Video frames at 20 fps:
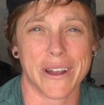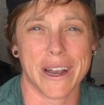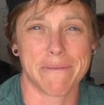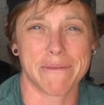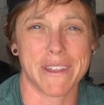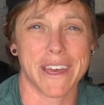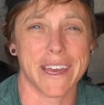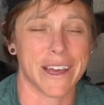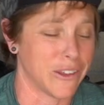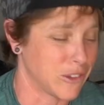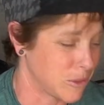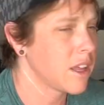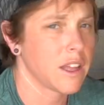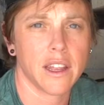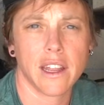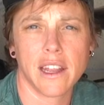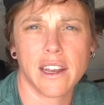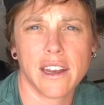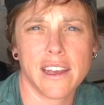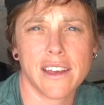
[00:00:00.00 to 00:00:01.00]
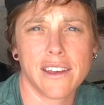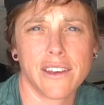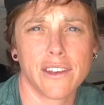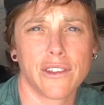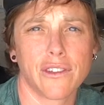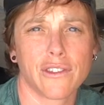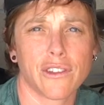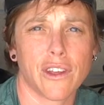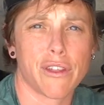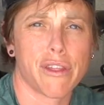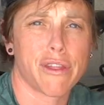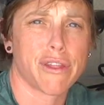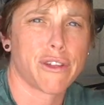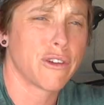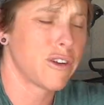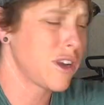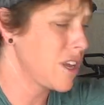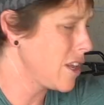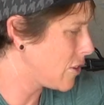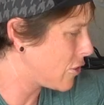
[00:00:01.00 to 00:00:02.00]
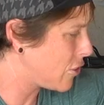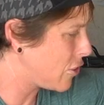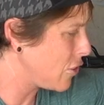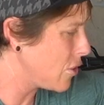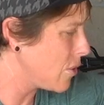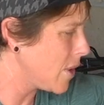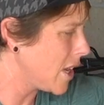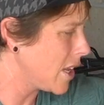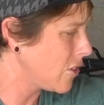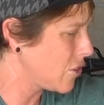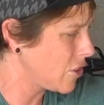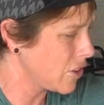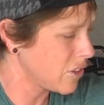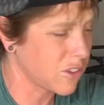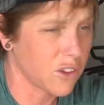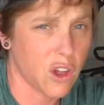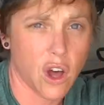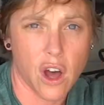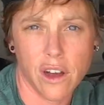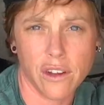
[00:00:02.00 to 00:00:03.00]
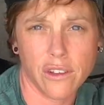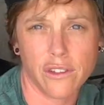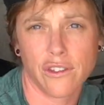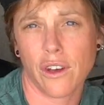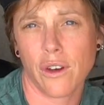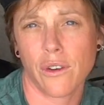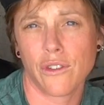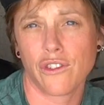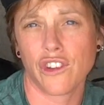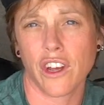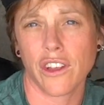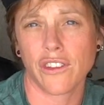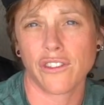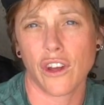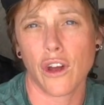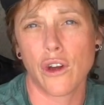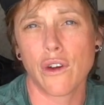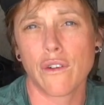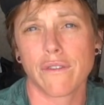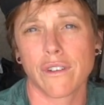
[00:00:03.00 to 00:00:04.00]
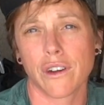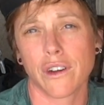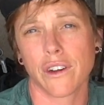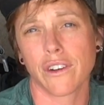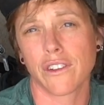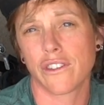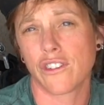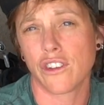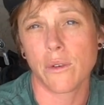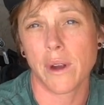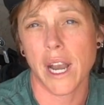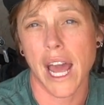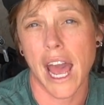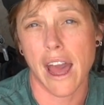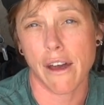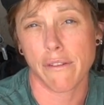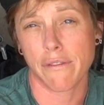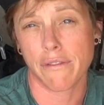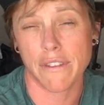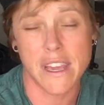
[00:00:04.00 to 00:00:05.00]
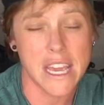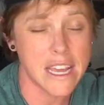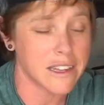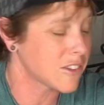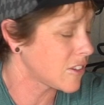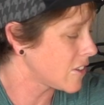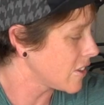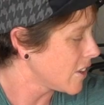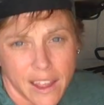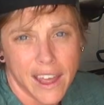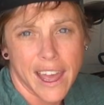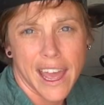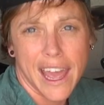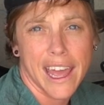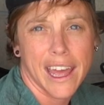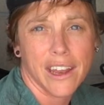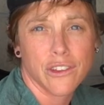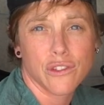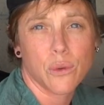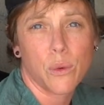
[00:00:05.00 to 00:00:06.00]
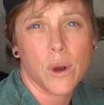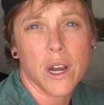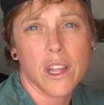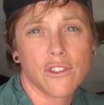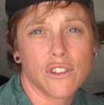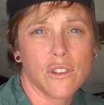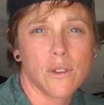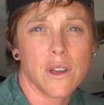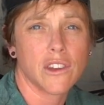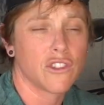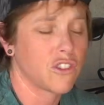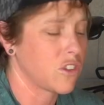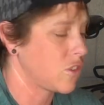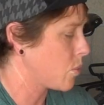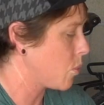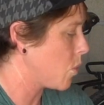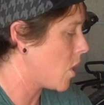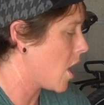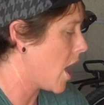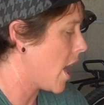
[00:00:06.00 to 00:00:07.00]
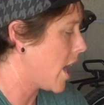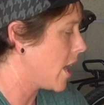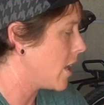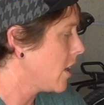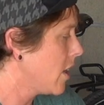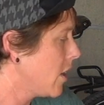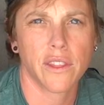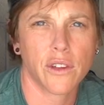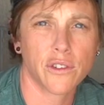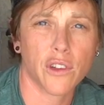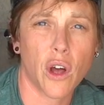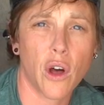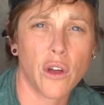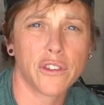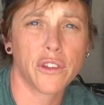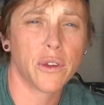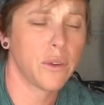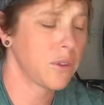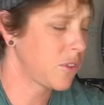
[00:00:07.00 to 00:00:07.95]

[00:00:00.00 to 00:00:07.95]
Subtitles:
up the hills. It is 32 inches long, so just over 2.5 feet, and 22 inches wide. There's also